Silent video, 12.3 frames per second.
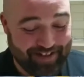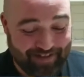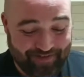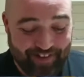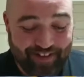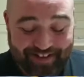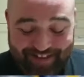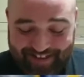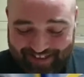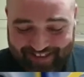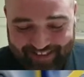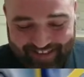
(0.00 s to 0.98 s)
best
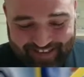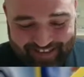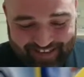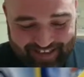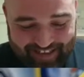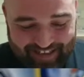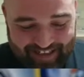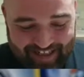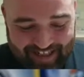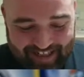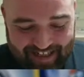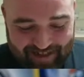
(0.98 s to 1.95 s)
ones.
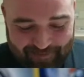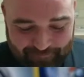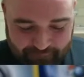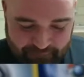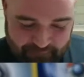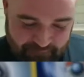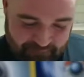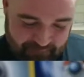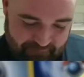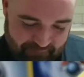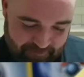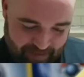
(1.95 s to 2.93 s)
Um,
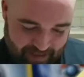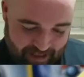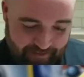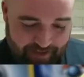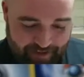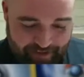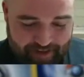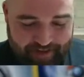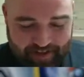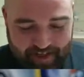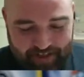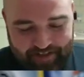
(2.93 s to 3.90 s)
I think in
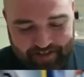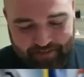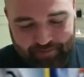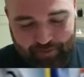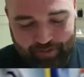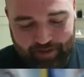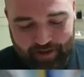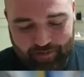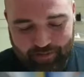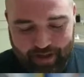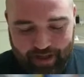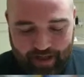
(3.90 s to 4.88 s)
this case it's probably going to
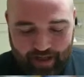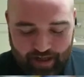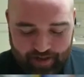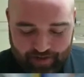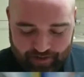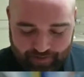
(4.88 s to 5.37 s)
be uh,